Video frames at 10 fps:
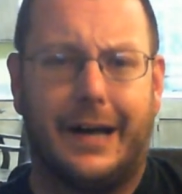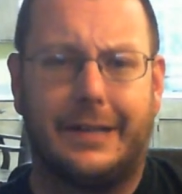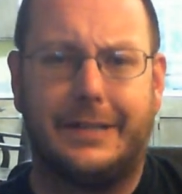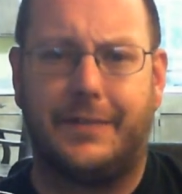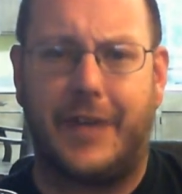
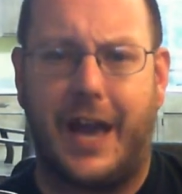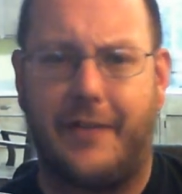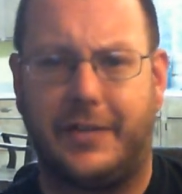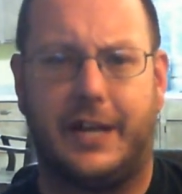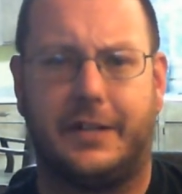If you
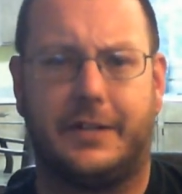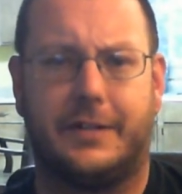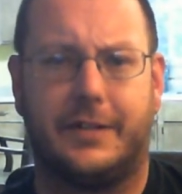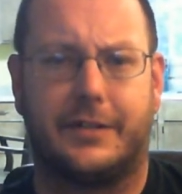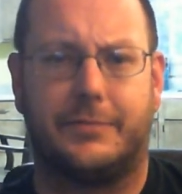haven't yet,
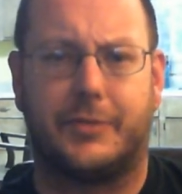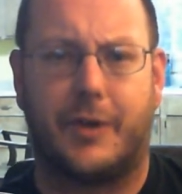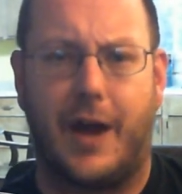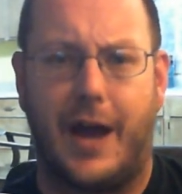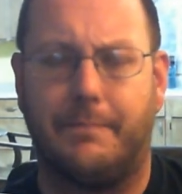click
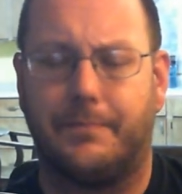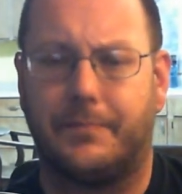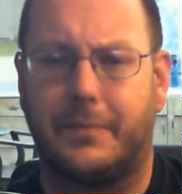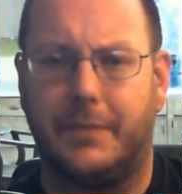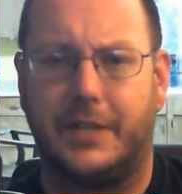subscribe.
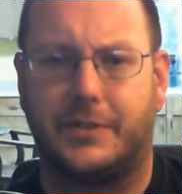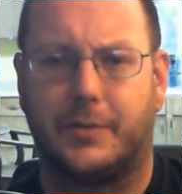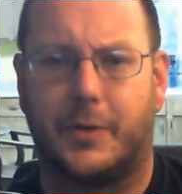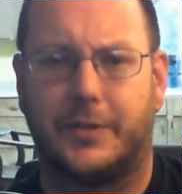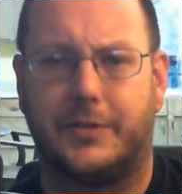It means the
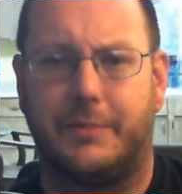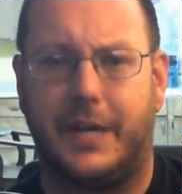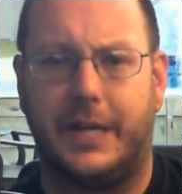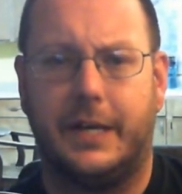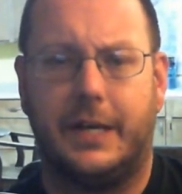world to
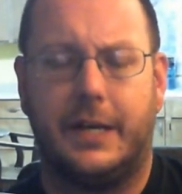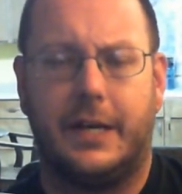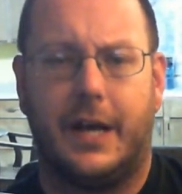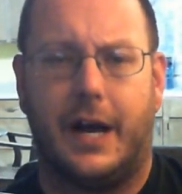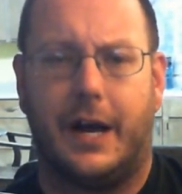me.
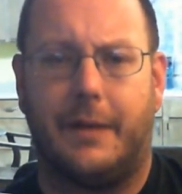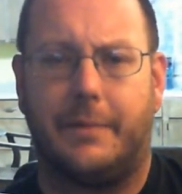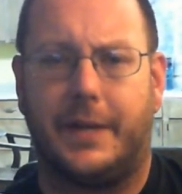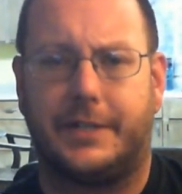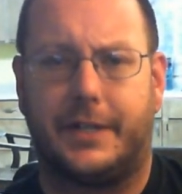
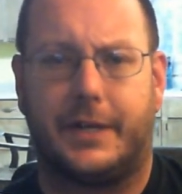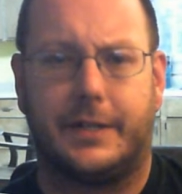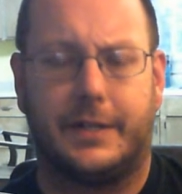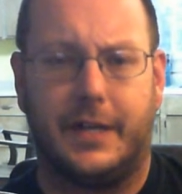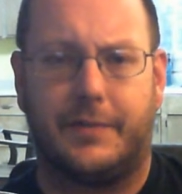Make
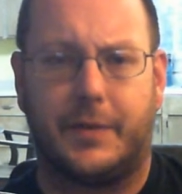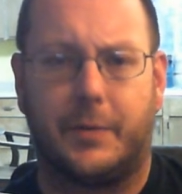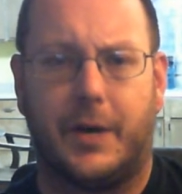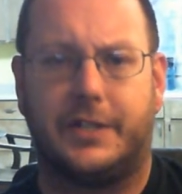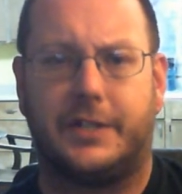sure, if you're
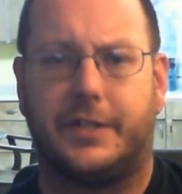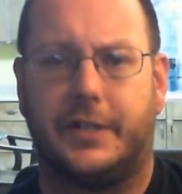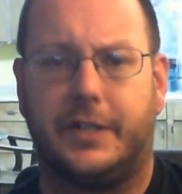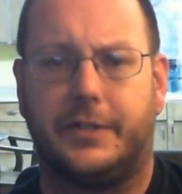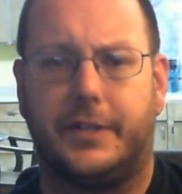watching this on
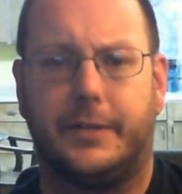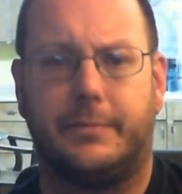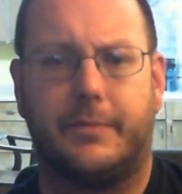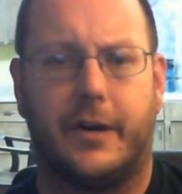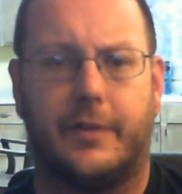YouTube,
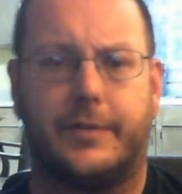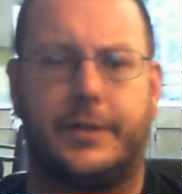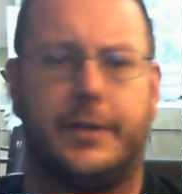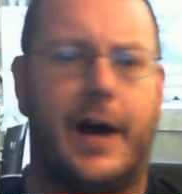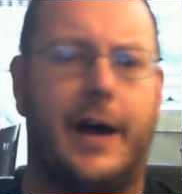run over
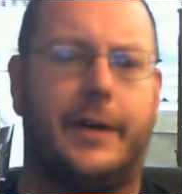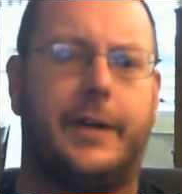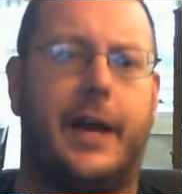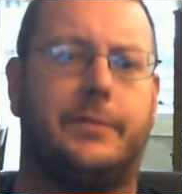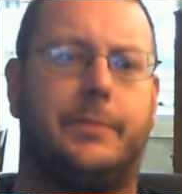to
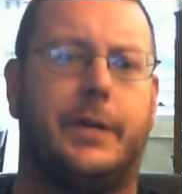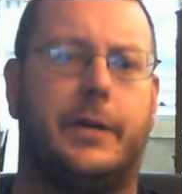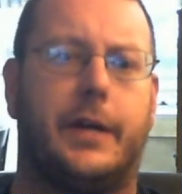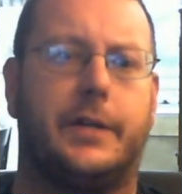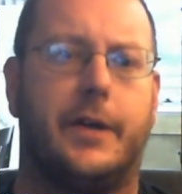
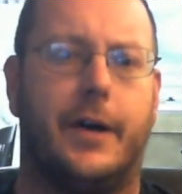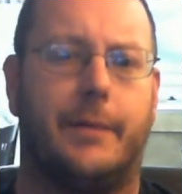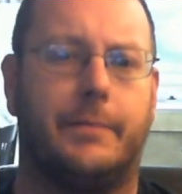ohio-beer.com.